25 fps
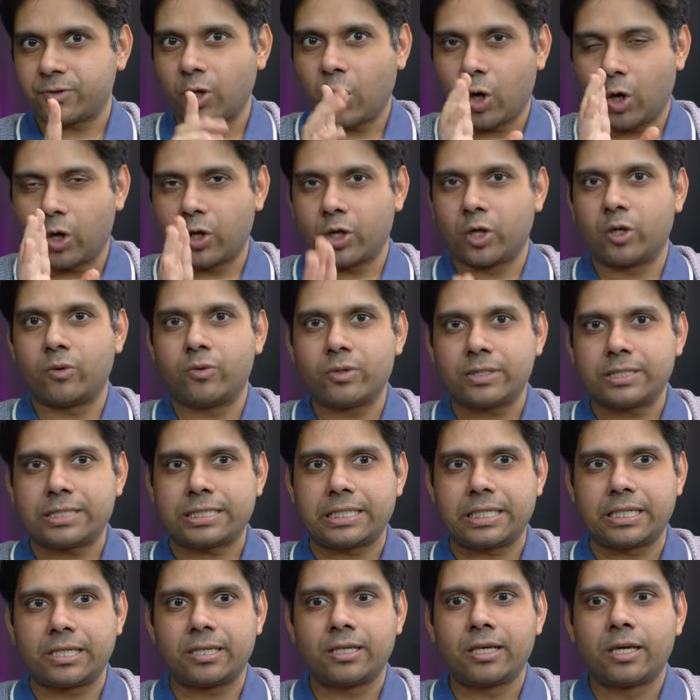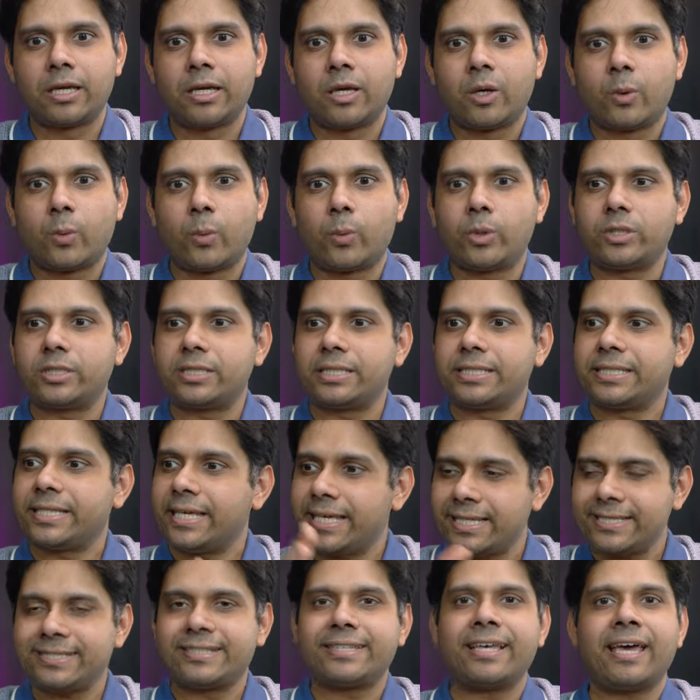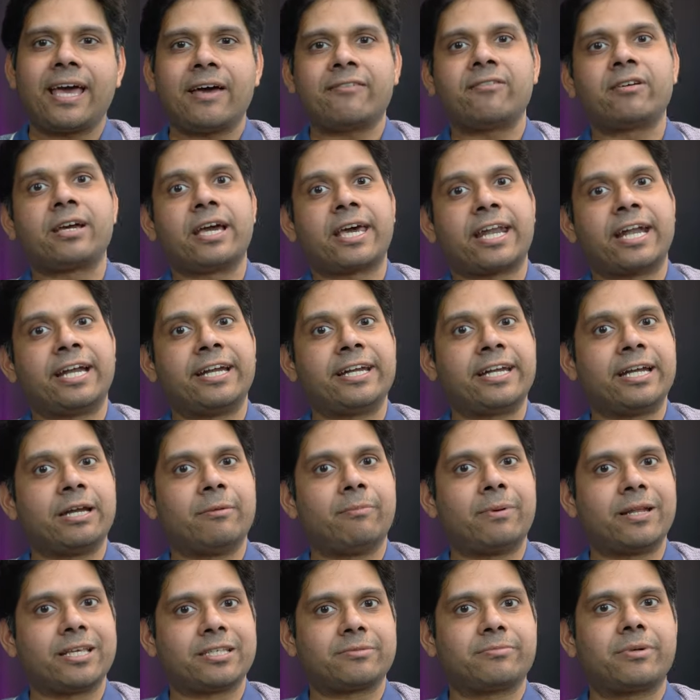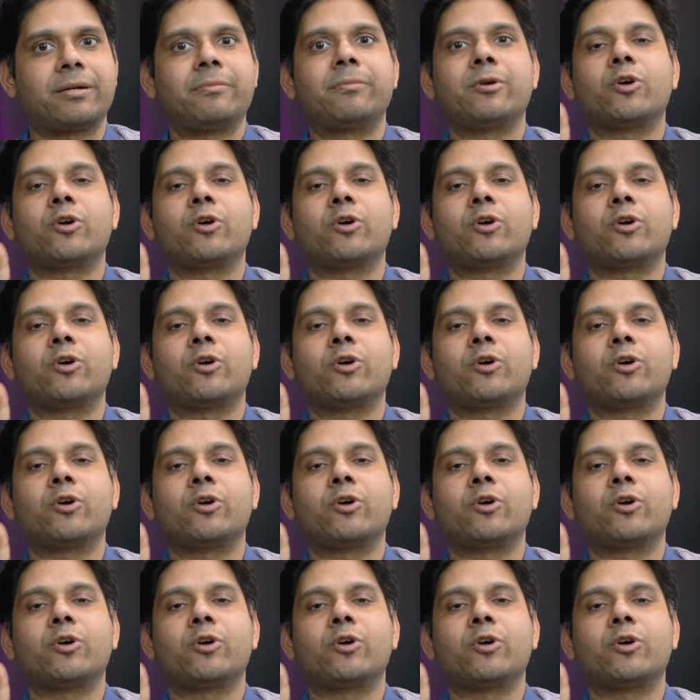or university which says they have a guaranteed placement,